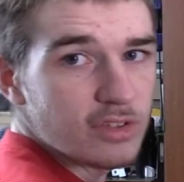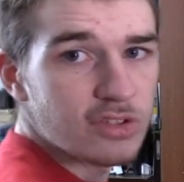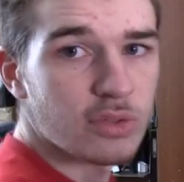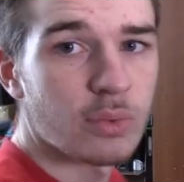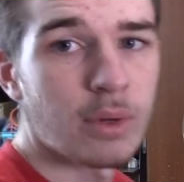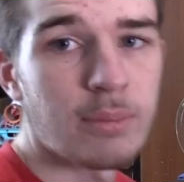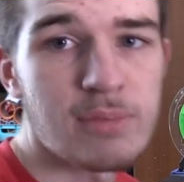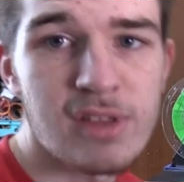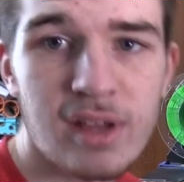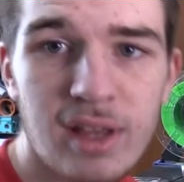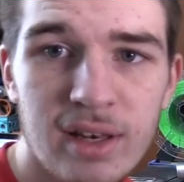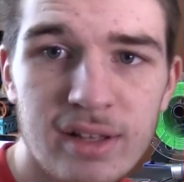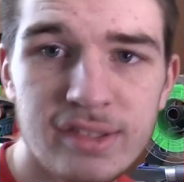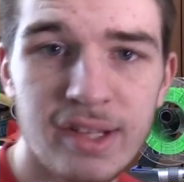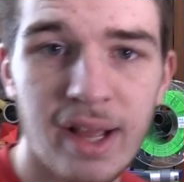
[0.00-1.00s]
So what I'm thinking
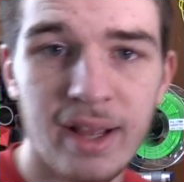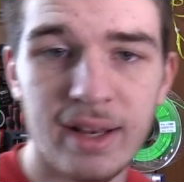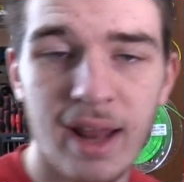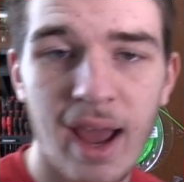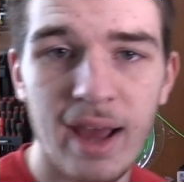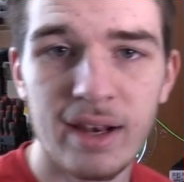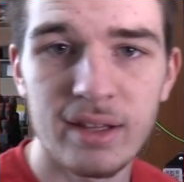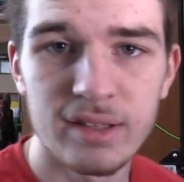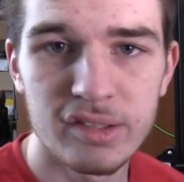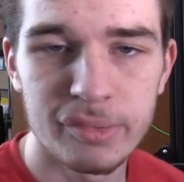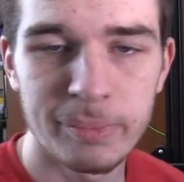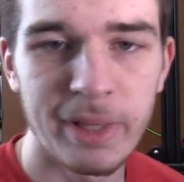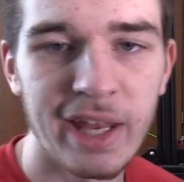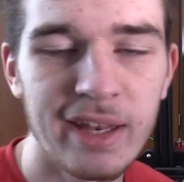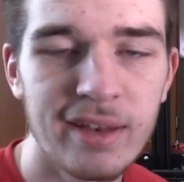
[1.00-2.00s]
is I can add in this
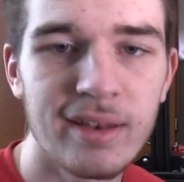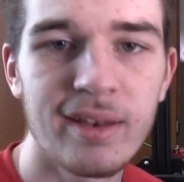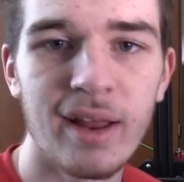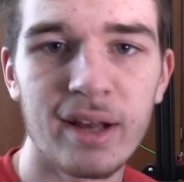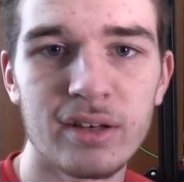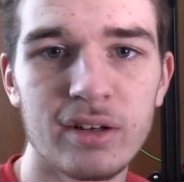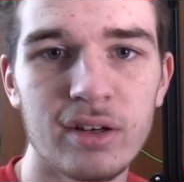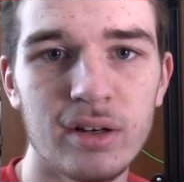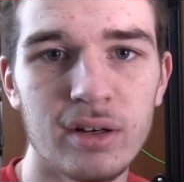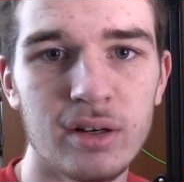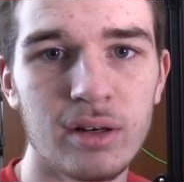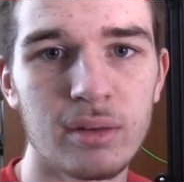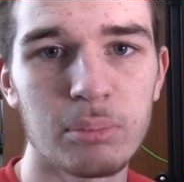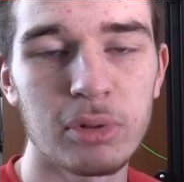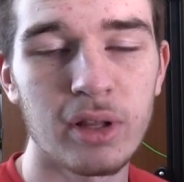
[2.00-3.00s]
Giddy
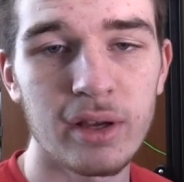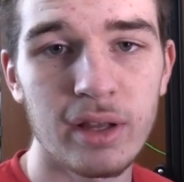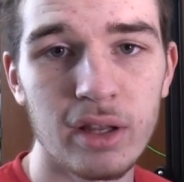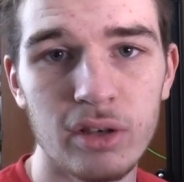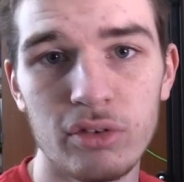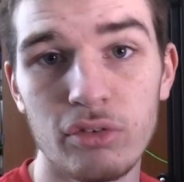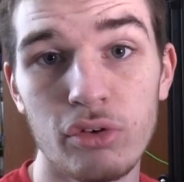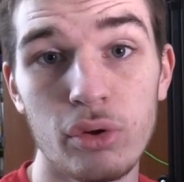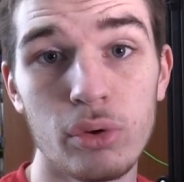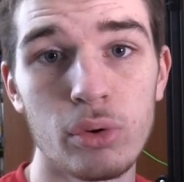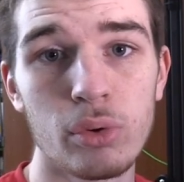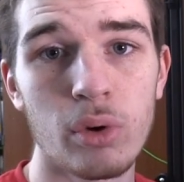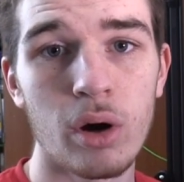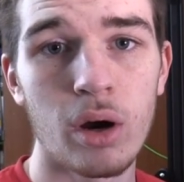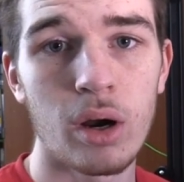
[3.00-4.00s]
Detector plugin
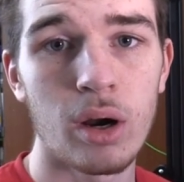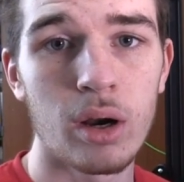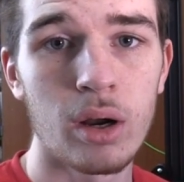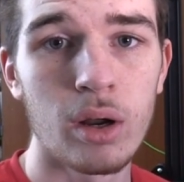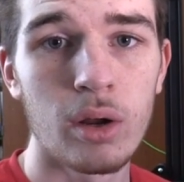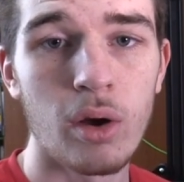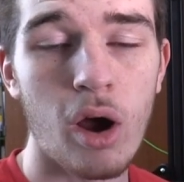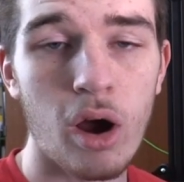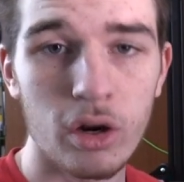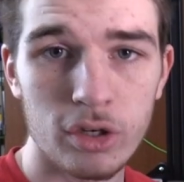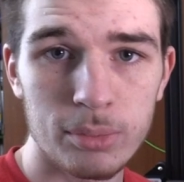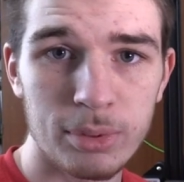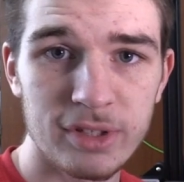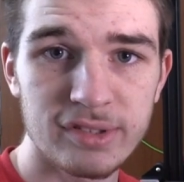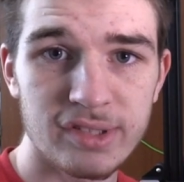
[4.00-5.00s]
to our
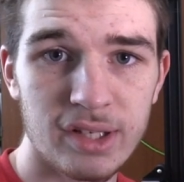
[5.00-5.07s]
Octoprint